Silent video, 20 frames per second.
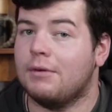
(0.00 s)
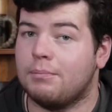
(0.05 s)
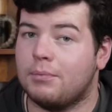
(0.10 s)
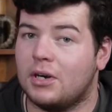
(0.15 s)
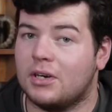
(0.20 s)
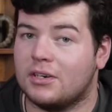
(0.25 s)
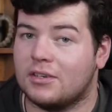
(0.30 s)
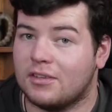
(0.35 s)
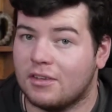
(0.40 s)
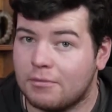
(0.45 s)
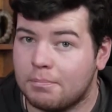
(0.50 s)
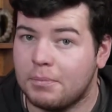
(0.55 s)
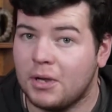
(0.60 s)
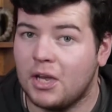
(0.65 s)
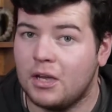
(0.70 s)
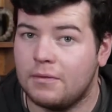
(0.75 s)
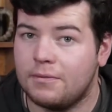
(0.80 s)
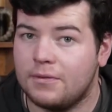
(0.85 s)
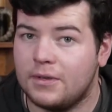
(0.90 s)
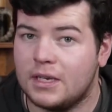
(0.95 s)
product is
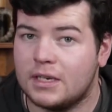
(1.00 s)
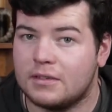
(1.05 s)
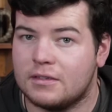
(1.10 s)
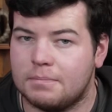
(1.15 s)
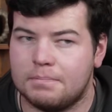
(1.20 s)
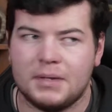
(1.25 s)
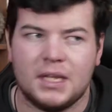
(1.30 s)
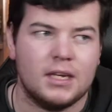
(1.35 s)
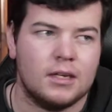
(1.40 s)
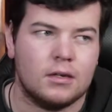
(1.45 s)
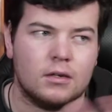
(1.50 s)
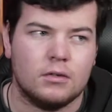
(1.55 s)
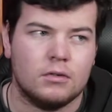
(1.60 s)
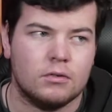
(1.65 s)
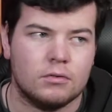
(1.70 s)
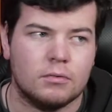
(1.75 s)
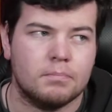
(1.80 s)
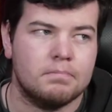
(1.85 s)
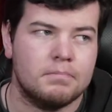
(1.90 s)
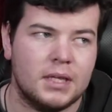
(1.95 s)
perfect, depending on
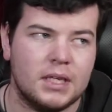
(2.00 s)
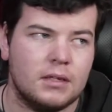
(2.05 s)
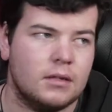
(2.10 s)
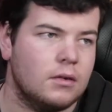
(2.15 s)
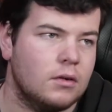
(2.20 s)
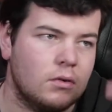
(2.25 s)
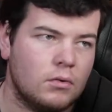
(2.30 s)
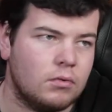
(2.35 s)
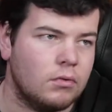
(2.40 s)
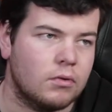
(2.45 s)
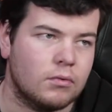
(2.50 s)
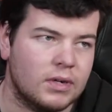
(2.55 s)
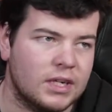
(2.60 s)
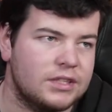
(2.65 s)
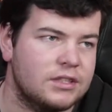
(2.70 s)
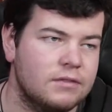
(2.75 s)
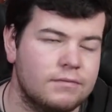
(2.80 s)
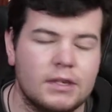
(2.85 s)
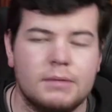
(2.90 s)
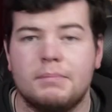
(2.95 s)
your opinion and all the
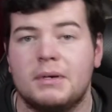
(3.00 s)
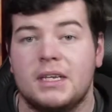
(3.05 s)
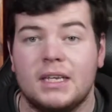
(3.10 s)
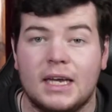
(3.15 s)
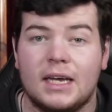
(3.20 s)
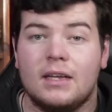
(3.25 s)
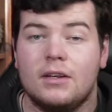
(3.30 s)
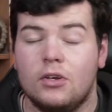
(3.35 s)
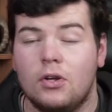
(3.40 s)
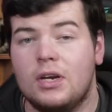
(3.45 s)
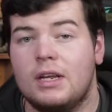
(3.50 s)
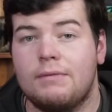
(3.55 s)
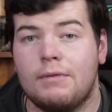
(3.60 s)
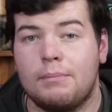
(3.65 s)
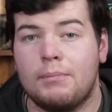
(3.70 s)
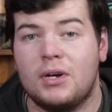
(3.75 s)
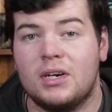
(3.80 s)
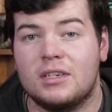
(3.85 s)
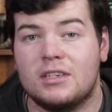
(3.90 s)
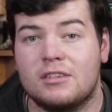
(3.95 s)
rest of it, but yeah, not
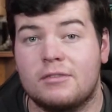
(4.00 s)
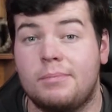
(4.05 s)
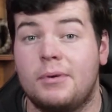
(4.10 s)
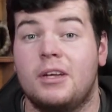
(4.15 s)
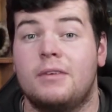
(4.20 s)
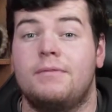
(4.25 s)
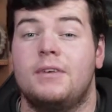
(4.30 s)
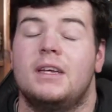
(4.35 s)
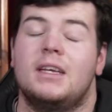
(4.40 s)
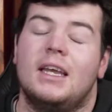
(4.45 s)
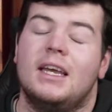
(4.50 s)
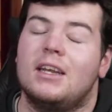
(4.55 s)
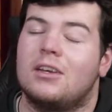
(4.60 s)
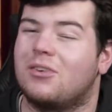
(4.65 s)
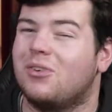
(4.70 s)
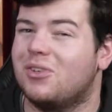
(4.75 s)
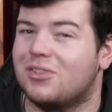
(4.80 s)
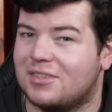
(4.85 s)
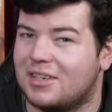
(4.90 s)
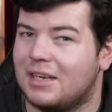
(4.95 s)
every product is perfect, and of
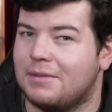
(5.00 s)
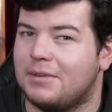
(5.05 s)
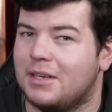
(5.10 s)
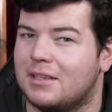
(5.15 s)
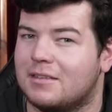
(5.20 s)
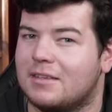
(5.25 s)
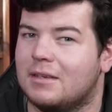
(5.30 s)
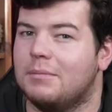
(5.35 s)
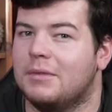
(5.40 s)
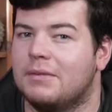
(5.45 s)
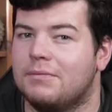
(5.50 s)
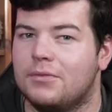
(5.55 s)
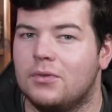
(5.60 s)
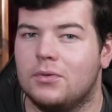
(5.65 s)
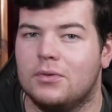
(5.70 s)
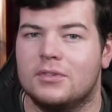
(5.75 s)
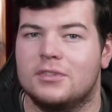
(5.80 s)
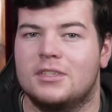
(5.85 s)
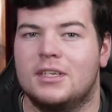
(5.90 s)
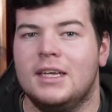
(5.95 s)
course I found some of the
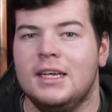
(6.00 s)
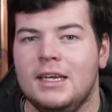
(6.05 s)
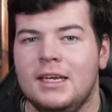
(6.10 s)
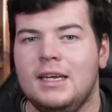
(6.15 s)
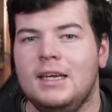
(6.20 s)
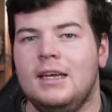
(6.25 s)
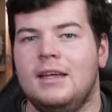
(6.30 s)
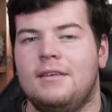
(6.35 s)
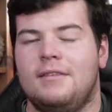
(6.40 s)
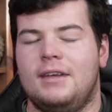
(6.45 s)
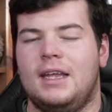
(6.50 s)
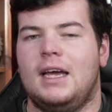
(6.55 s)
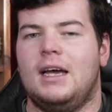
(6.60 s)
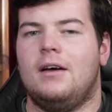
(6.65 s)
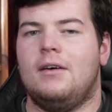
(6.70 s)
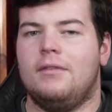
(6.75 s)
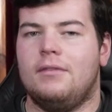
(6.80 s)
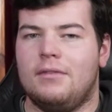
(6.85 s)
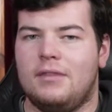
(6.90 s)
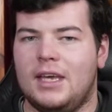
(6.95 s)
flaws.
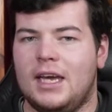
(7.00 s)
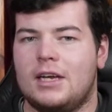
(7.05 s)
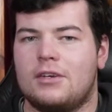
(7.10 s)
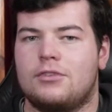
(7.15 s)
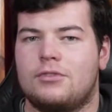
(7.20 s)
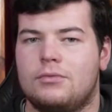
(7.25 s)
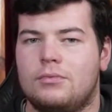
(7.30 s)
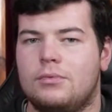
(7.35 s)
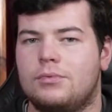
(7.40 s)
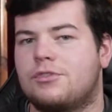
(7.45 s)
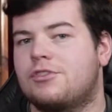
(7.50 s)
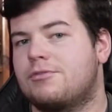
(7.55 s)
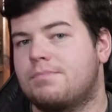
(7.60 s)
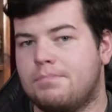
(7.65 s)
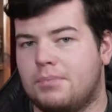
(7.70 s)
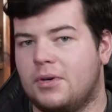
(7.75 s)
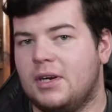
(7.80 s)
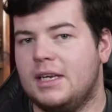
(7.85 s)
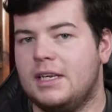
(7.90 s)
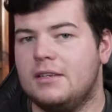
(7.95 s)
Now, the actual
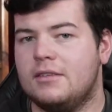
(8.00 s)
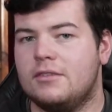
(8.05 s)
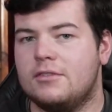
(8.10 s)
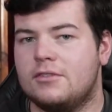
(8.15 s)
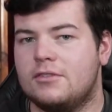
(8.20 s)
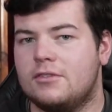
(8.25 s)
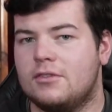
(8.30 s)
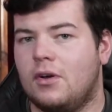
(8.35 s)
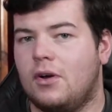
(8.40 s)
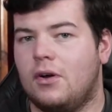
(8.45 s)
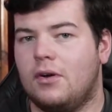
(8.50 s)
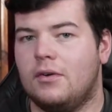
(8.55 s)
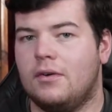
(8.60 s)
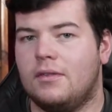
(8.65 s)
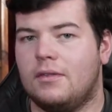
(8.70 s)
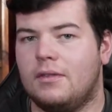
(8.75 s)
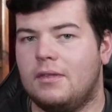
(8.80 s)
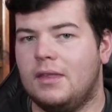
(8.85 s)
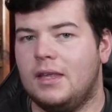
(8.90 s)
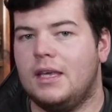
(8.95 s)
springs
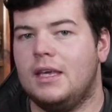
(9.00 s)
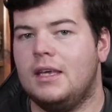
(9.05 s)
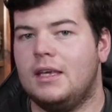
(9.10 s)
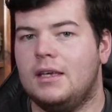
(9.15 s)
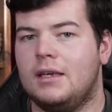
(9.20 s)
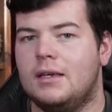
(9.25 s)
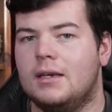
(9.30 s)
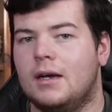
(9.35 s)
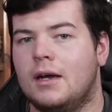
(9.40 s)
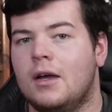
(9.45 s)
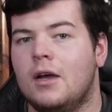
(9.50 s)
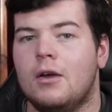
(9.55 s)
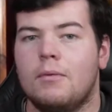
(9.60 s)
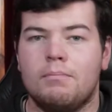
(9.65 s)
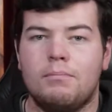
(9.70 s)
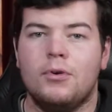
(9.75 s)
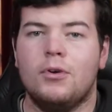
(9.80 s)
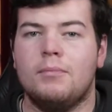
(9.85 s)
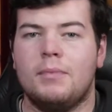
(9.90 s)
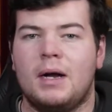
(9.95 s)
on the
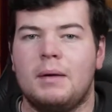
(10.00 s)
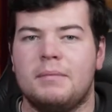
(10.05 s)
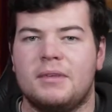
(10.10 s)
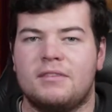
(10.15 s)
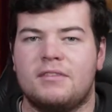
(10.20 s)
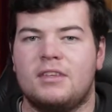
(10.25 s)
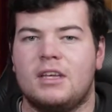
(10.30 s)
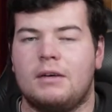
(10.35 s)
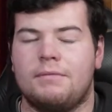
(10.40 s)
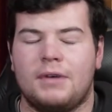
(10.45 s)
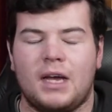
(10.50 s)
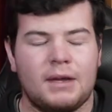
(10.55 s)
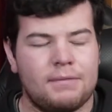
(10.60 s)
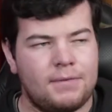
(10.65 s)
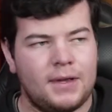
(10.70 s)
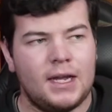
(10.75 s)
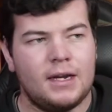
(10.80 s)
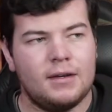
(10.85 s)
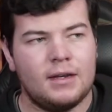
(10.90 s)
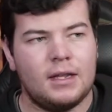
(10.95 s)
boom arm itself, I
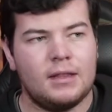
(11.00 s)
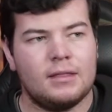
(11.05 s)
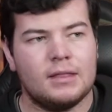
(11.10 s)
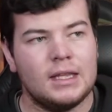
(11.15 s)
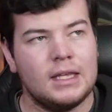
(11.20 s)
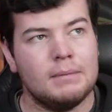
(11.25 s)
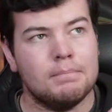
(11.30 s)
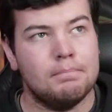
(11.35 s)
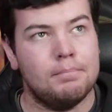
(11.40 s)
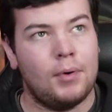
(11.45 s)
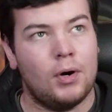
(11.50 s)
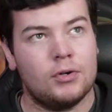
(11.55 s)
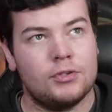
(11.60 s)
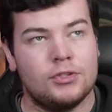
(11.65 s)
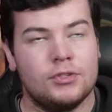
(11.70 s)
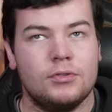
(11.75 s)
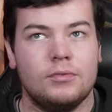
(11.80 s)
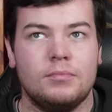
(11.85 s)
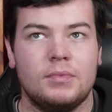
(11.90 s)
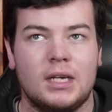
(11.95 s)
found that the
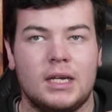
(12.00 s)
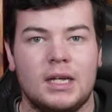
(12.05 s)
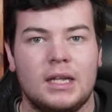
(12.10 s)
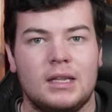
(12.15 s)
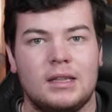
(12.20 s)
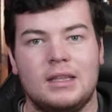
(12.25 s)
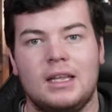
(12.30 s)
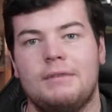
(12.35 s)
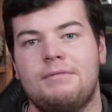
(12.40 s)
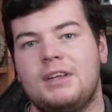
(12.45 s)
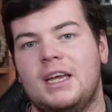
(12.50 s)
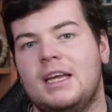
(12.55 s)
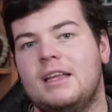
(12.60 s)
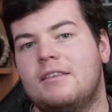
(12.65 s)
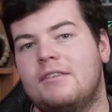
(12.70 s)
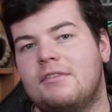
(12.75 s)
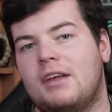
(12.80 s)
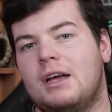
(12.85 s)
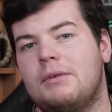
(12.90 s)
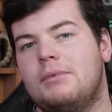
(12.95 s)
bottom
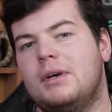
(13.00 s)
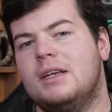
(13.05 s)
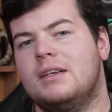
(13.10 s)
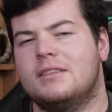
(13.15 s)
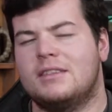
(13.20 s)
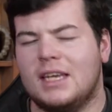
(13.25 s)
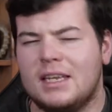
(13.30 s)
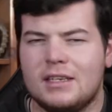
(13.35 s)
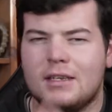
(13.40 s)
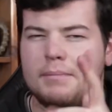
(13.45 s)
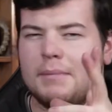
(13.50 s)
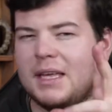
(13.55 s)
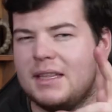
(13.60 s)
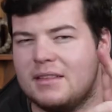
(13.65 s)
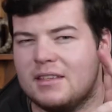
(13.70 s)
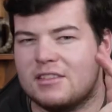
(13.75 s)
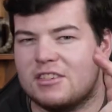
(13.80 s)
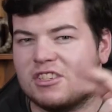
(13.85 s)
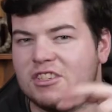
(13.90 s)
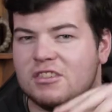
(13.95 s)
left-hand side one tend to
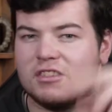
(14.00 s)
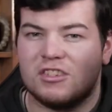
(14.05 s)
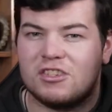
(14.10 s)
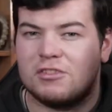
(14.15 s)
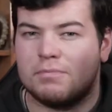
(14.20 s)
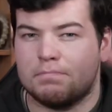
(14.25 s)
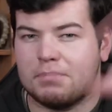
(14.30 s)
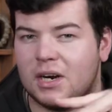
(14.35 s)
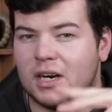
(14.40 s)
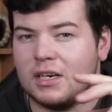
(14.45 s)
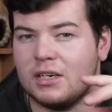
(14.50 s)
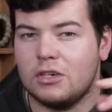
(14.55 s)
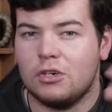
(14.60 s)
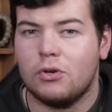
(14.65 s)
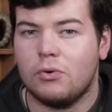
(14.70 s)
make this sprung